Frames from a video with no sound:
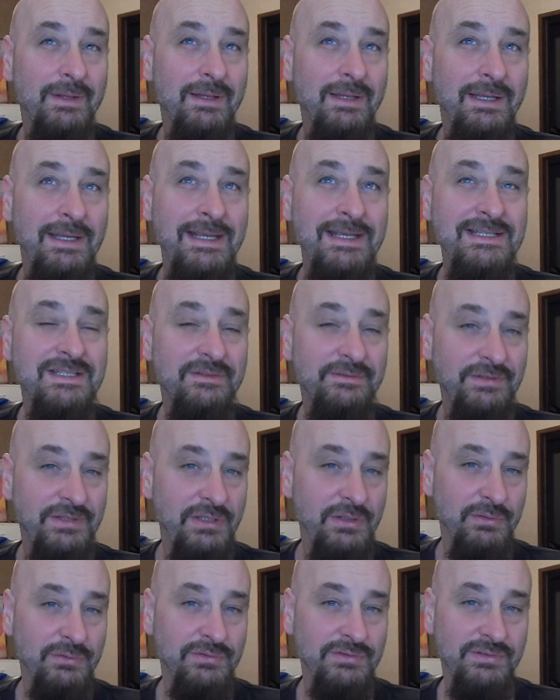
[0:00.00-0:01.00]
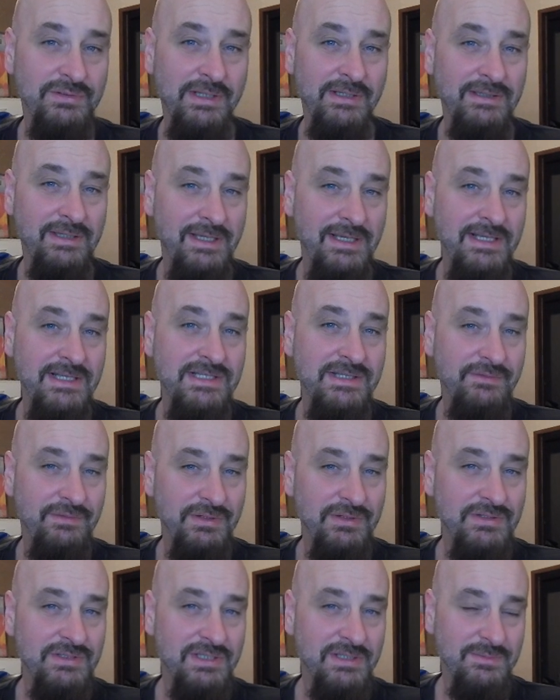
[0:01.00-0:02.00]
ease of use. Like, the ease of
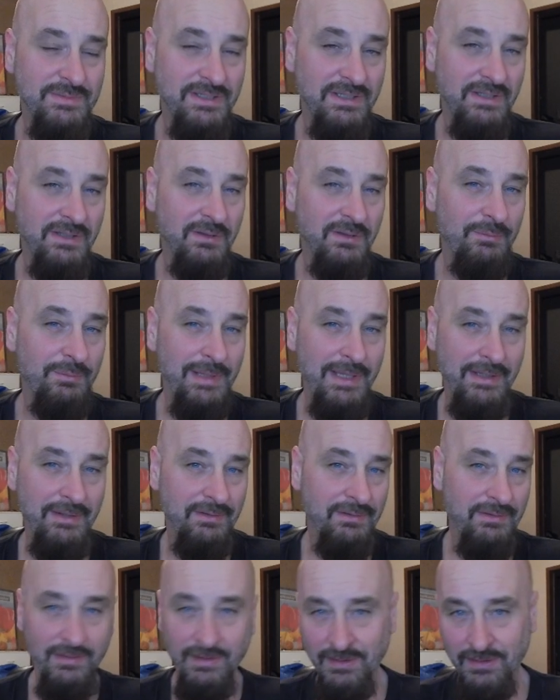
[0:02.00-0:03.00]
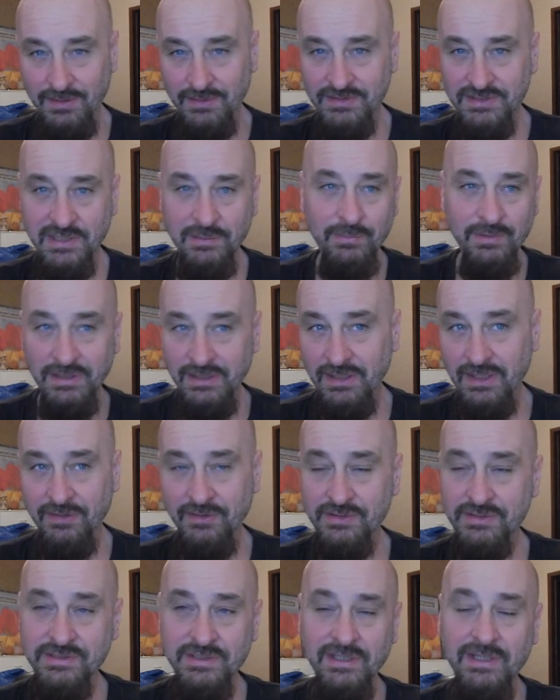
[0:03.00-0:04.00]
use seems a little better than some of the
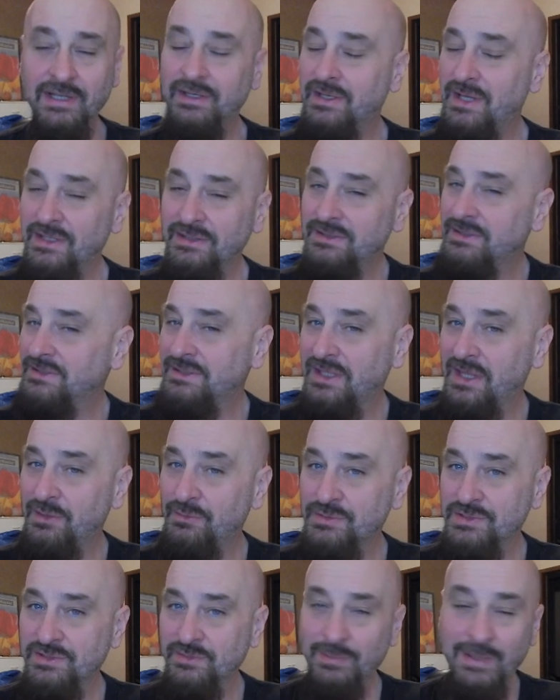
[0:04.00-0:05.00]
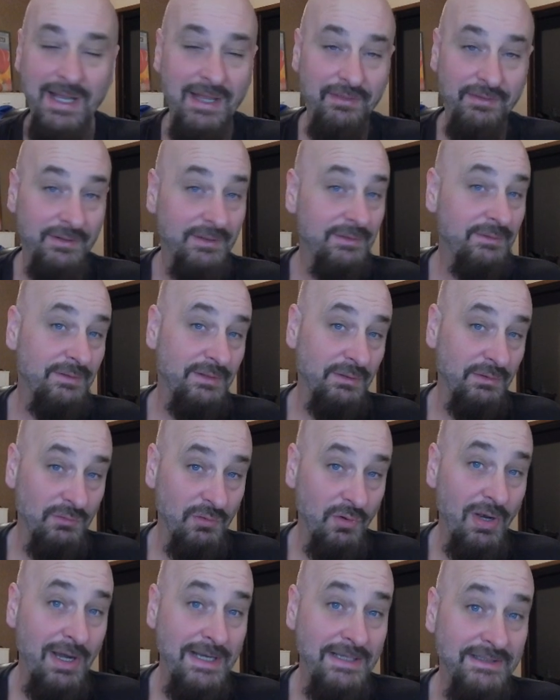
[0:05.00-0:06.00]
others. Not that the other ones are bad. They're
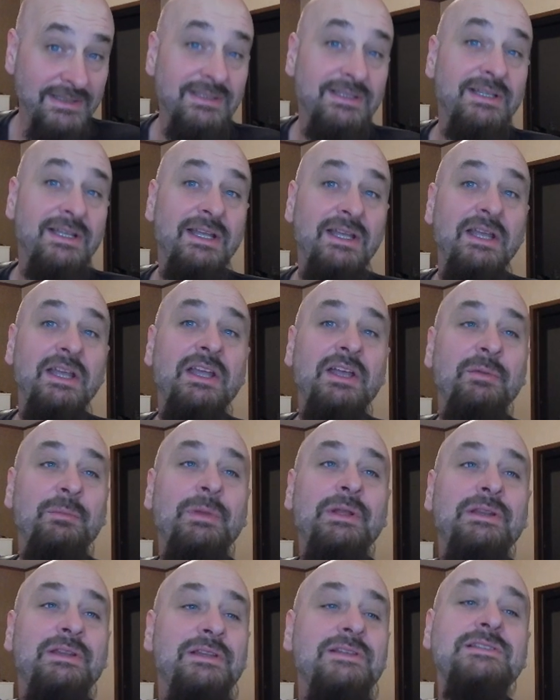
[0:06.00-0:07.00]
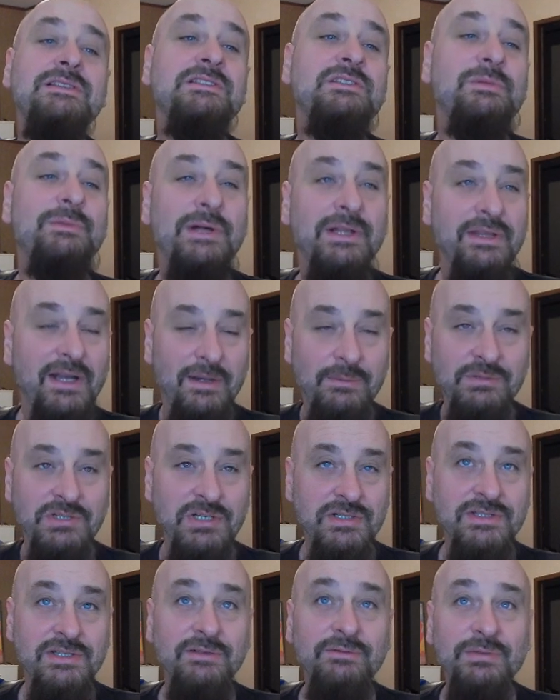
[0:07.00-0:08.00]
great. But this is the one that I'm
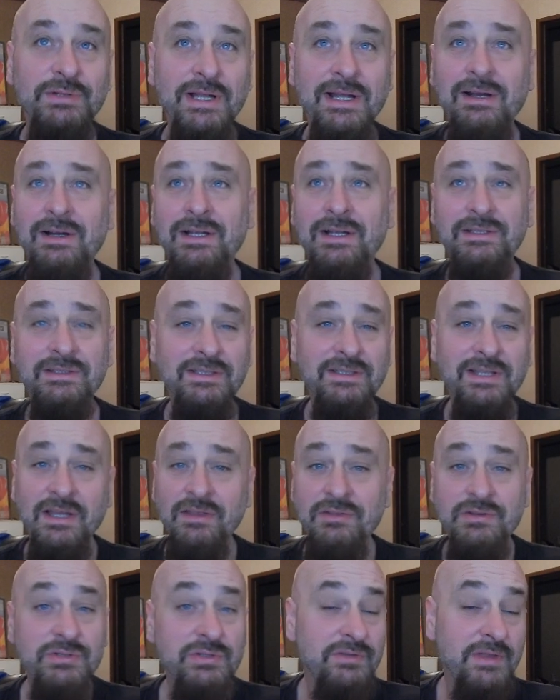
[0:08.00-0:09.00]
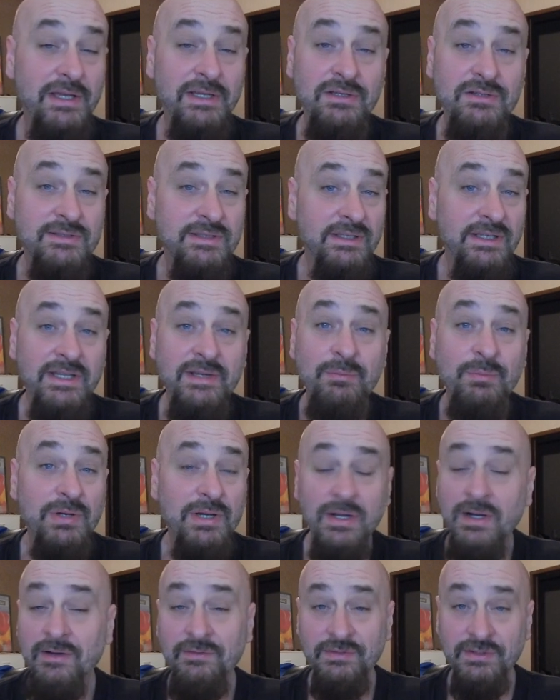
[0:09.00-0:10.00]
choosing for now. And to tell you the truth, I used
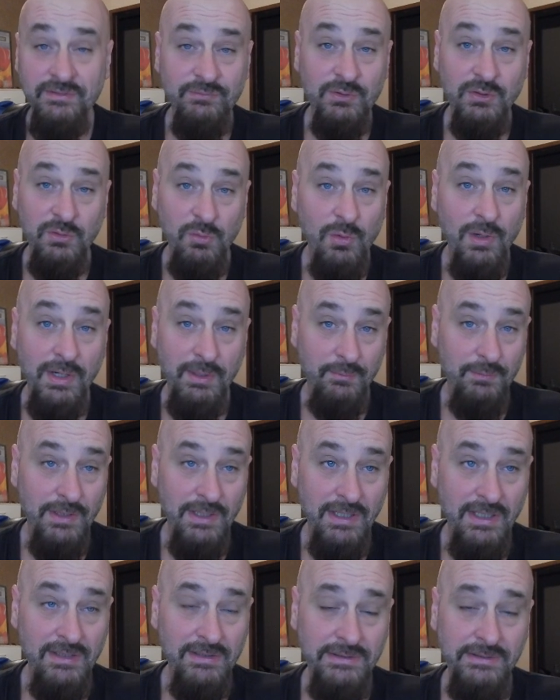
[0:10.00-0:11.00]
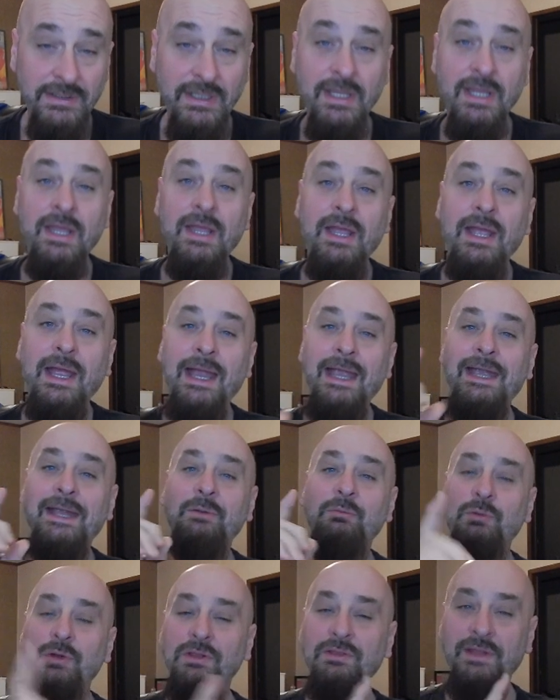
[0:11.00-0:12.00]
LibreOffice for quite a while.
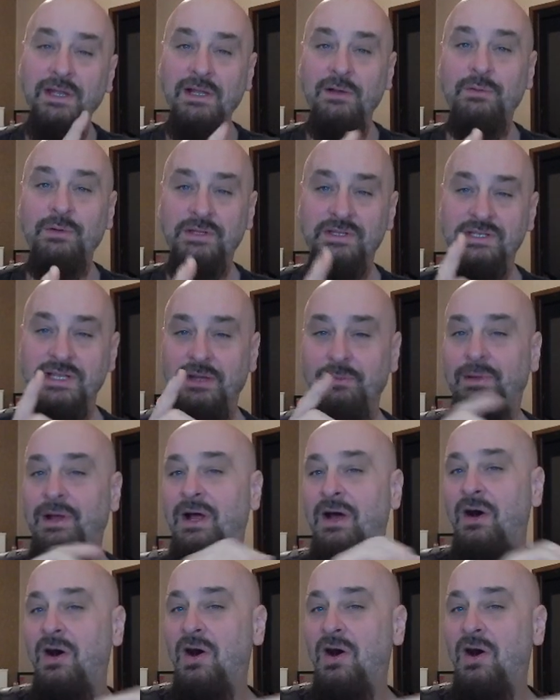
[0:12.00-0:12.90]
And one thing I want to say about